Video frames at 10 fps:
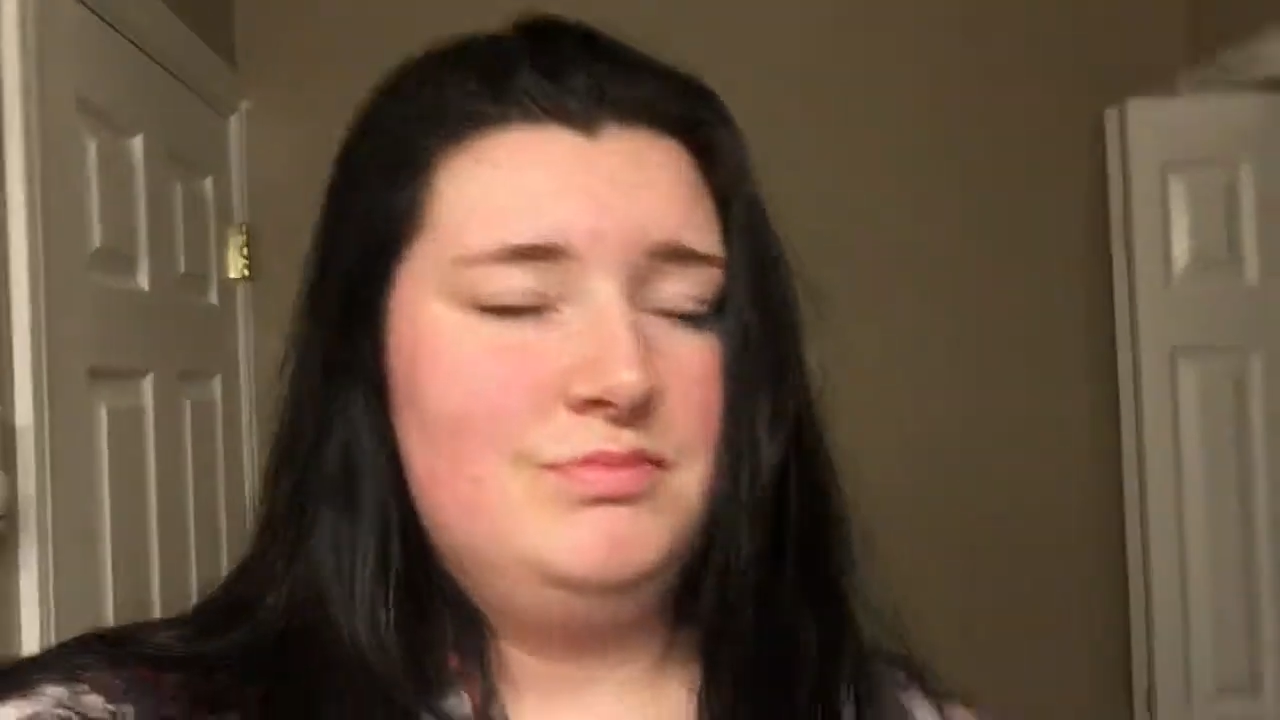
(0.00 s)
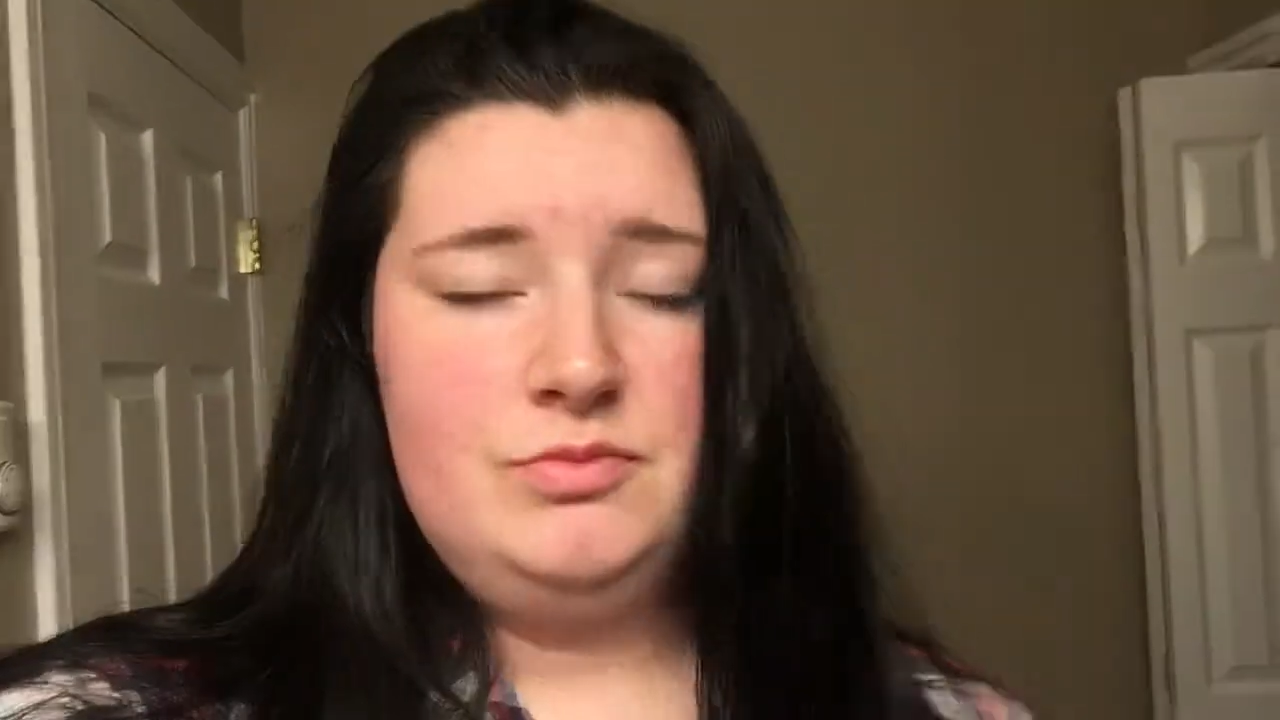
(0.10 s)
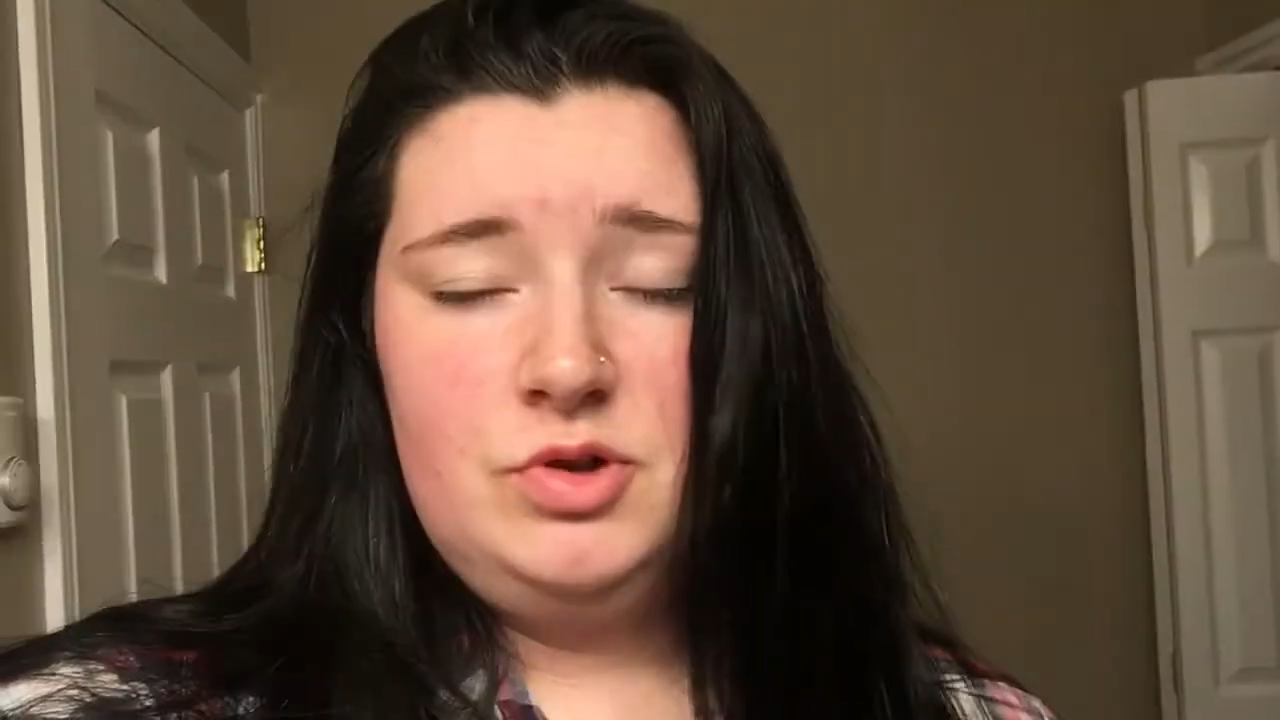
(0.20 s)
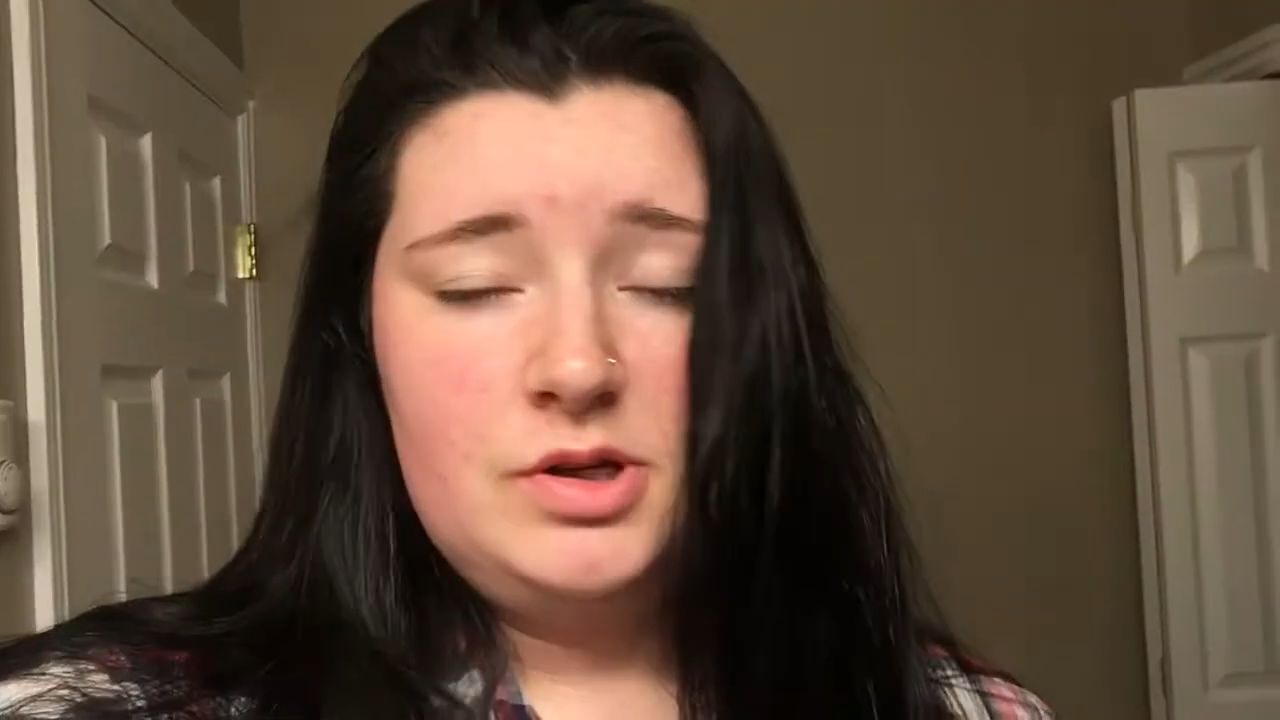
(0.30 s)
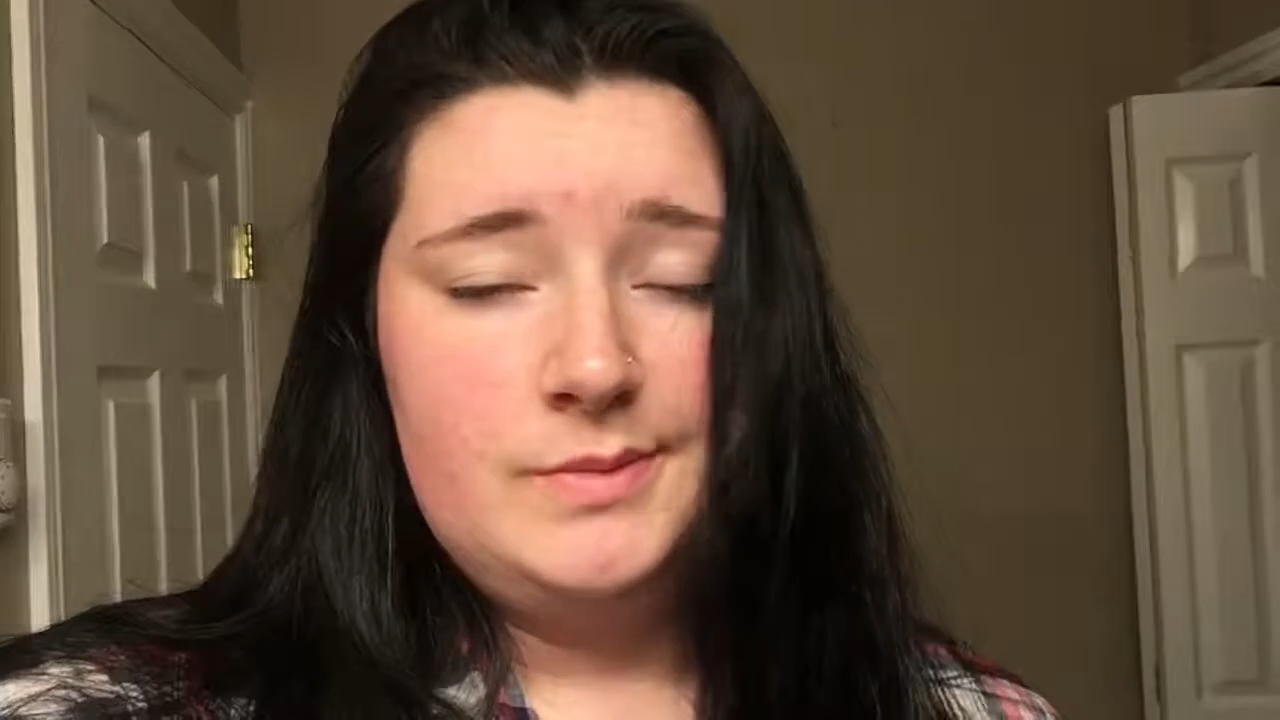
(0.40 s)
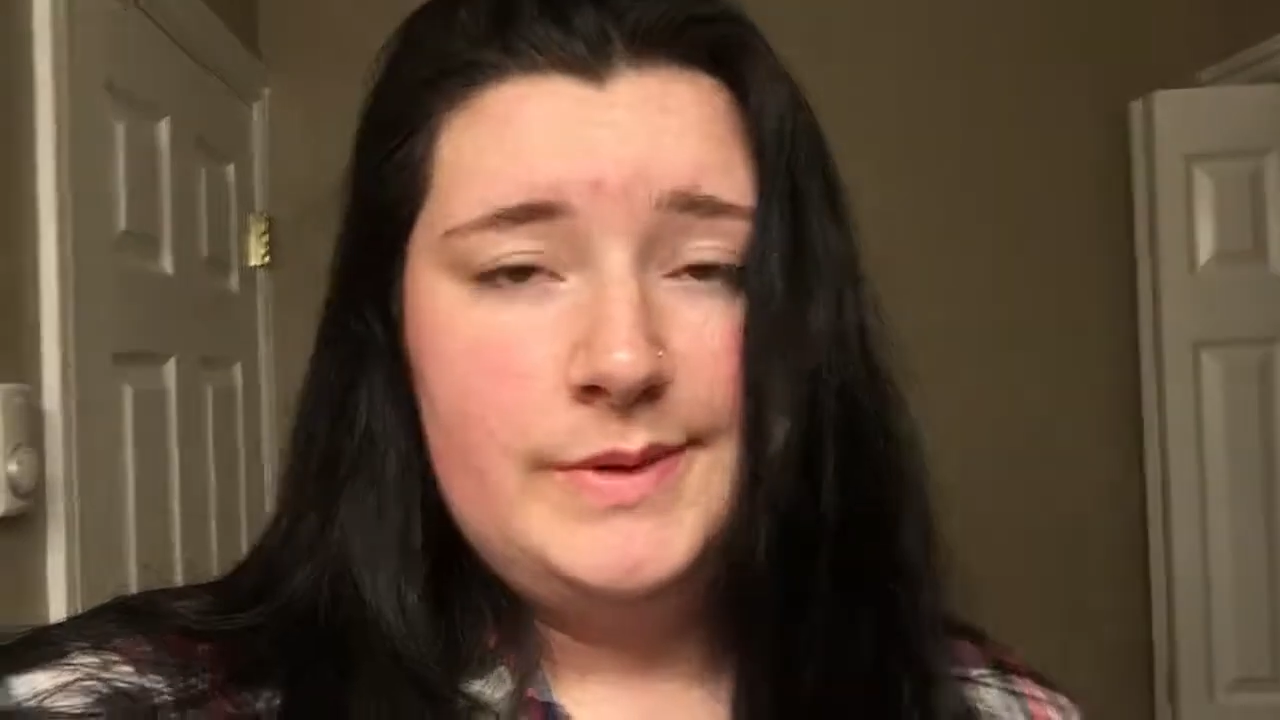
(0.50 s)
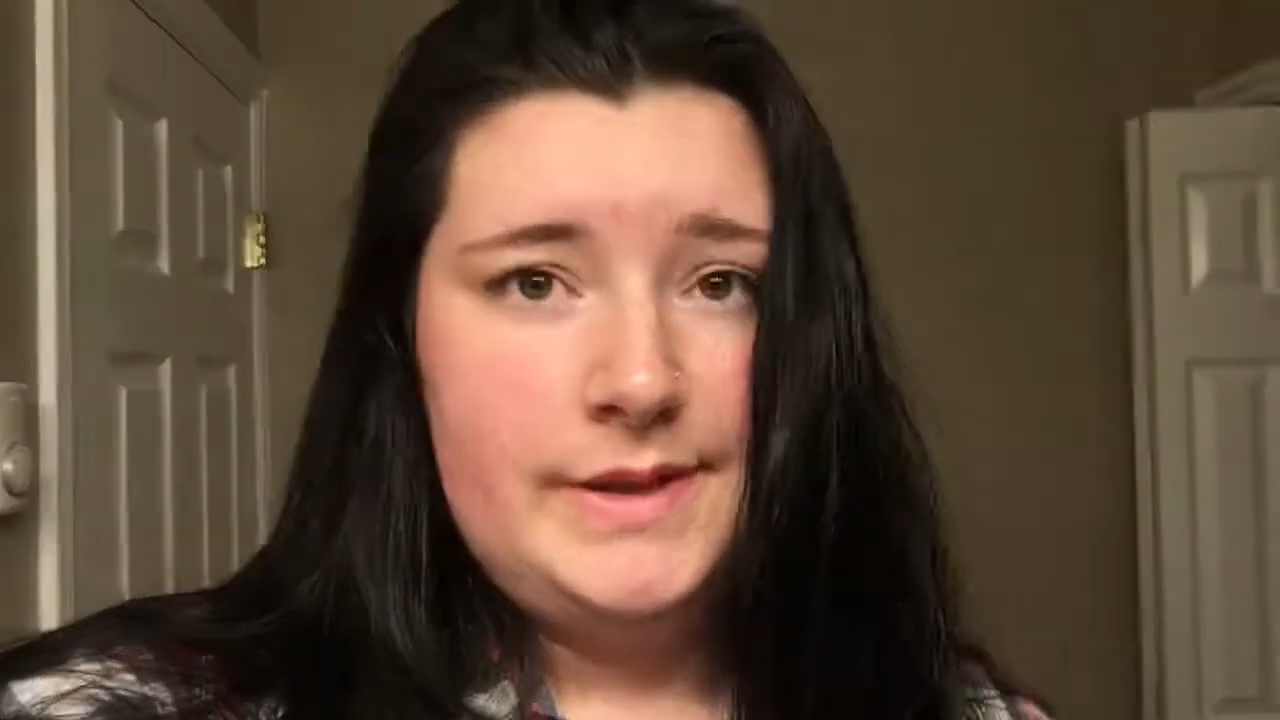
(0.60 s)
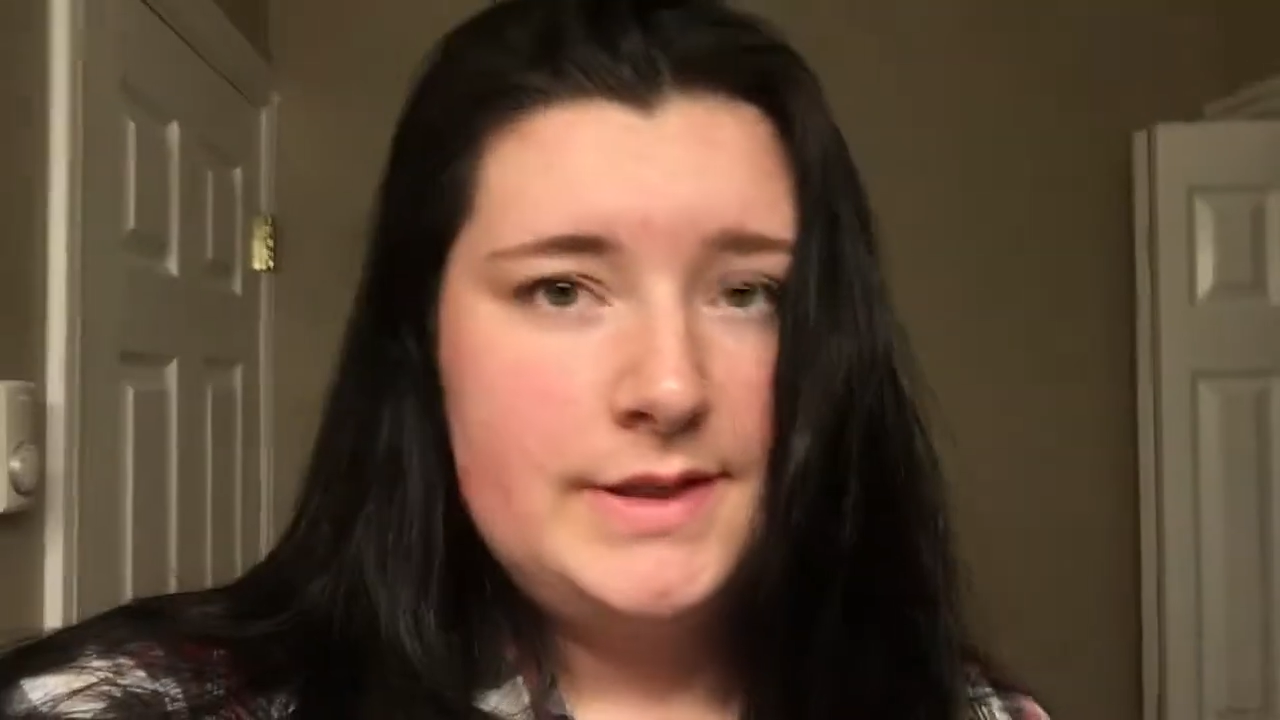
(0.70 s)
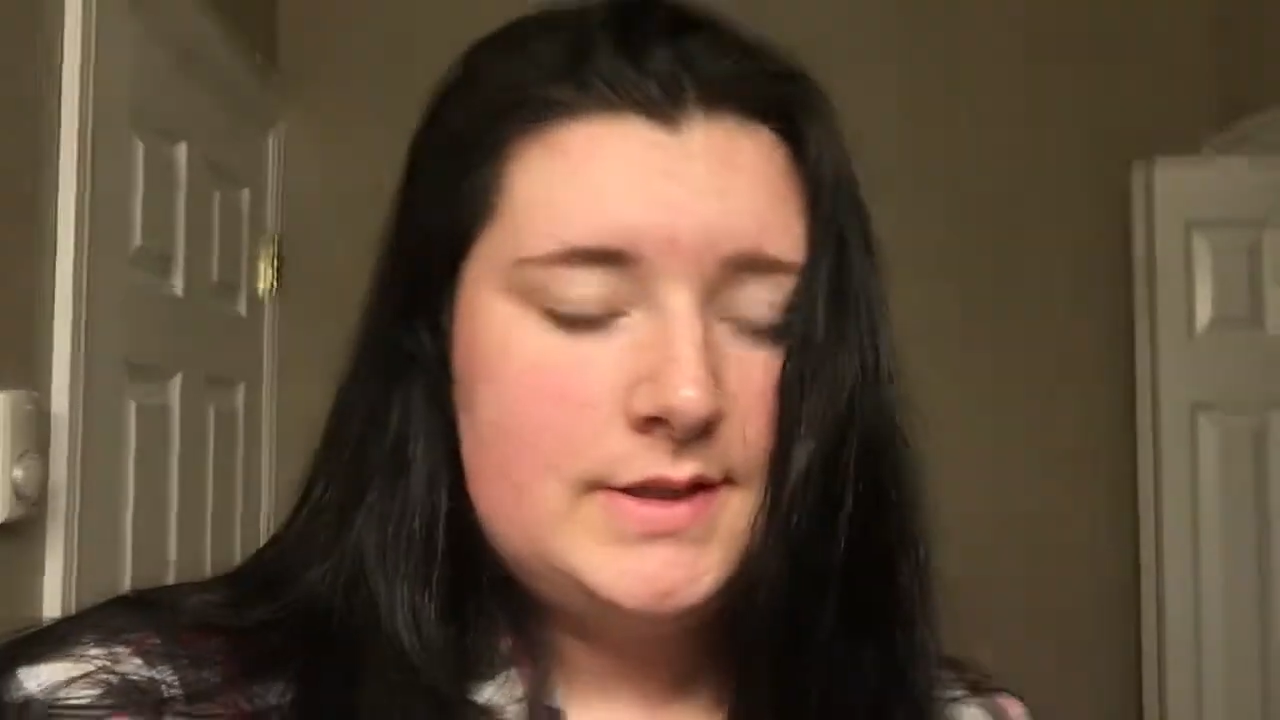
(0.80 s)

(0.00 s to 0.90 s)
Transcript: grumpy,